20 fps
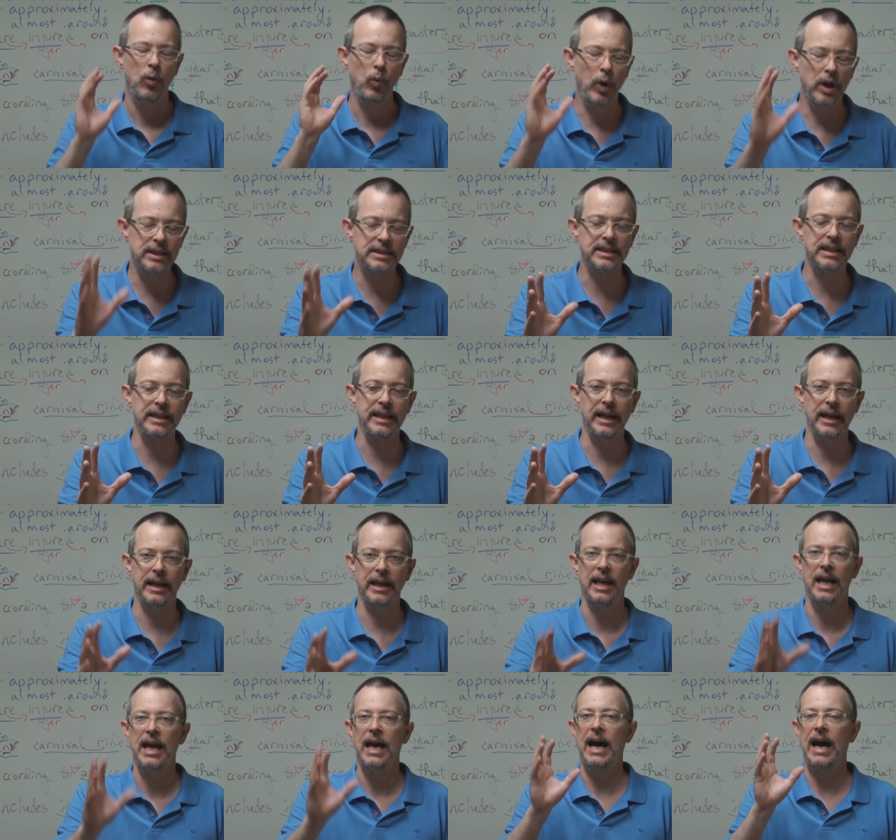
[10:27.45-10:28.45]
Once
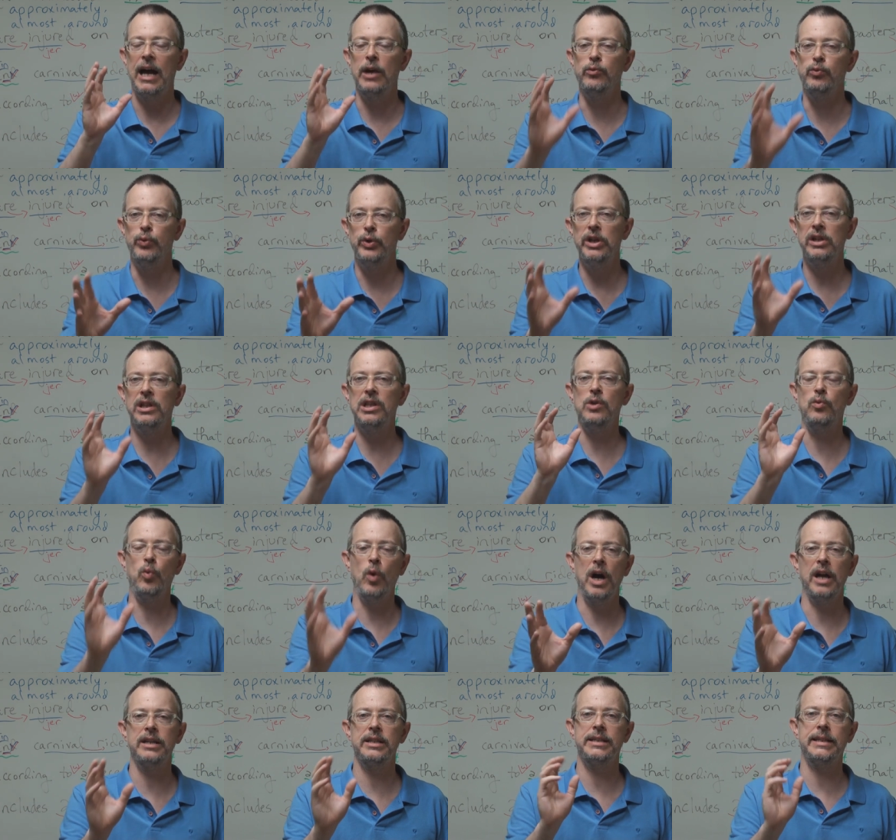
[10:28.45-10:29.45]
again, I really
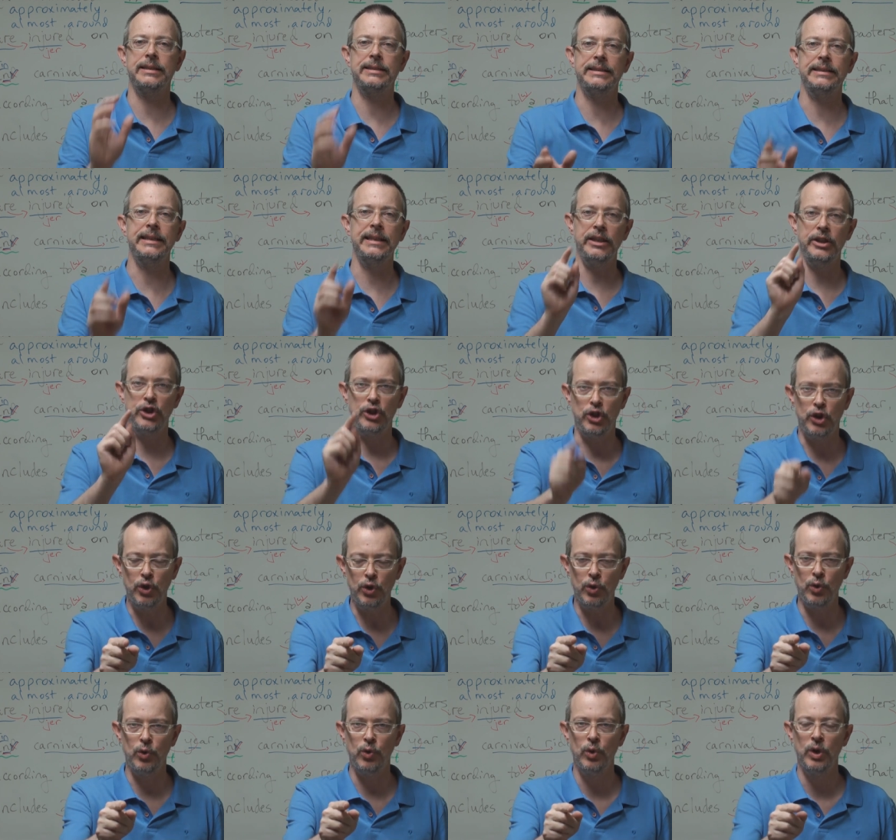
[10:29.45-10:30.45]
want to see
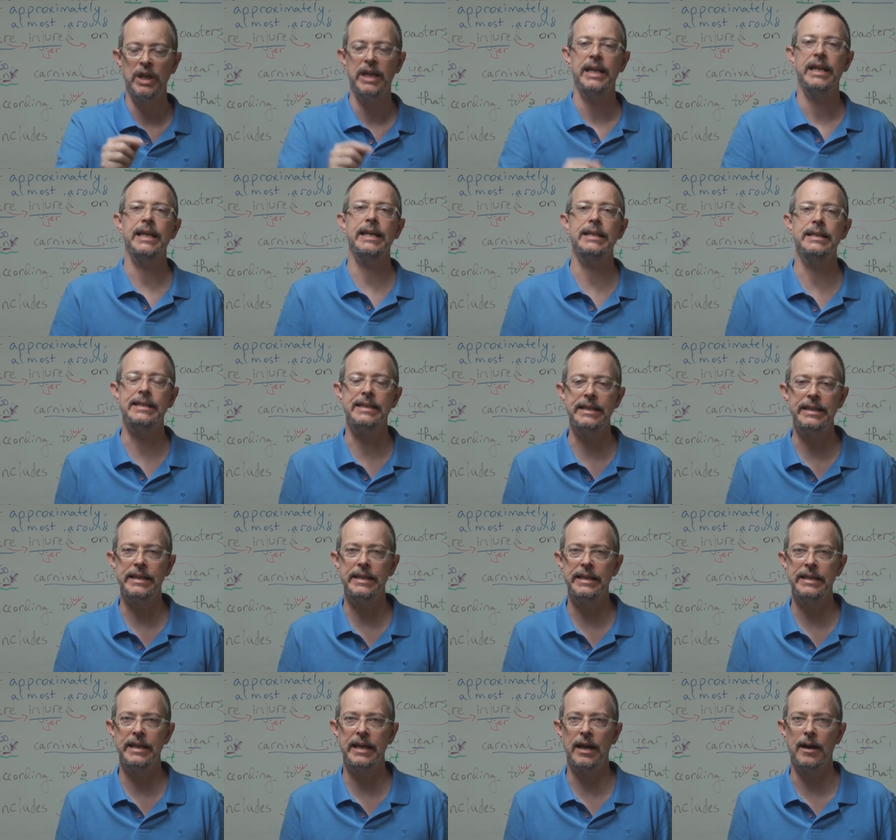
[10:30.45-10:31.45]
you in
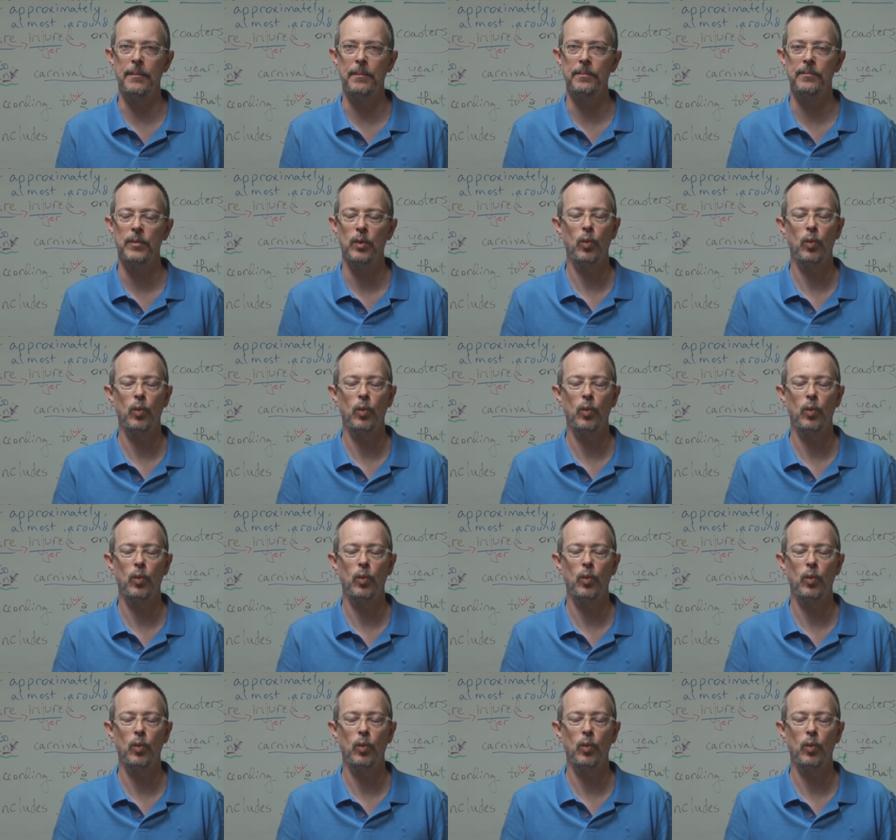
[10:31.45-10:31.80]
DDM.